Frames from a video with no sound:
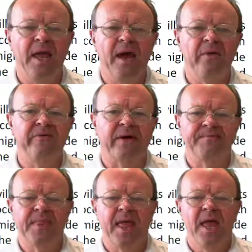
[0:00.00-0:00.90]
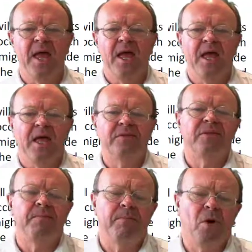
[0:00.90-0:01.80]
However,
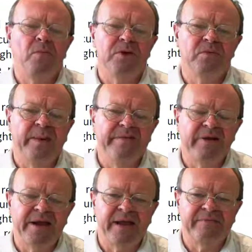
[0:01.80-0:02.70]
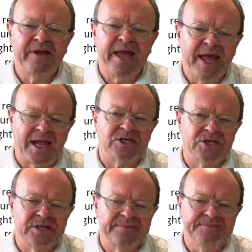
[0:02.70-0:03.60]
the moment we run out of
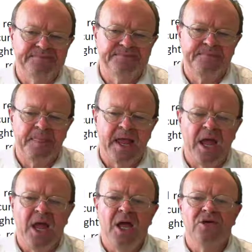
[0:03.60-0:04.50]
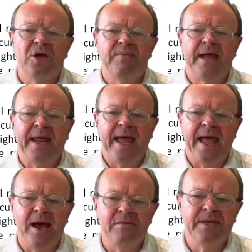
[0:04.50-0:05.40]
cash, no matter
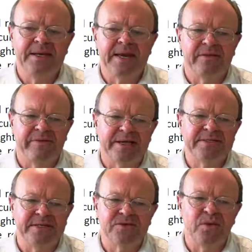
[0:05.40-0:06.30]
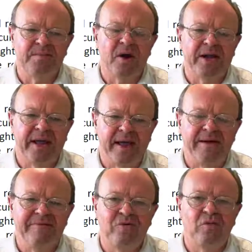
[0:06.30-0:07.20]
how many other assets we might
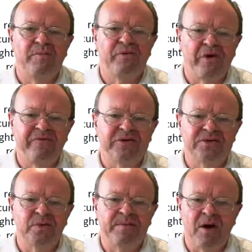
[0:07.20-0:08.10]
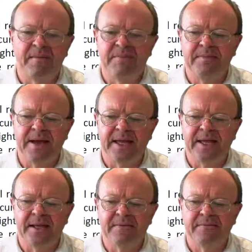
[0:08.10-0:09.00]
have or profits we might be
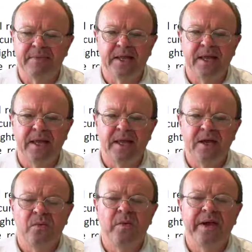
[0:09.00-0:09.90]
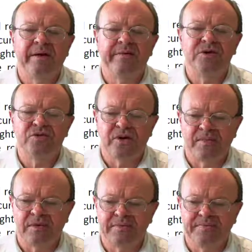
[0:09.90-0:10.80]
making, we are in
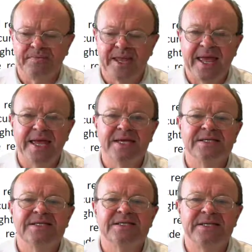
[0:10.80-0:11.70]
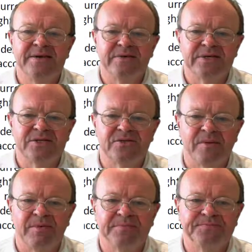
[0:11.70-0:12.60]
trouble, serious
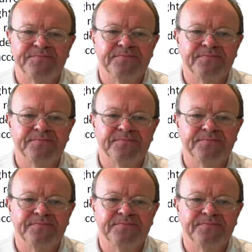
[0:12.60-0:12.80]
trouble.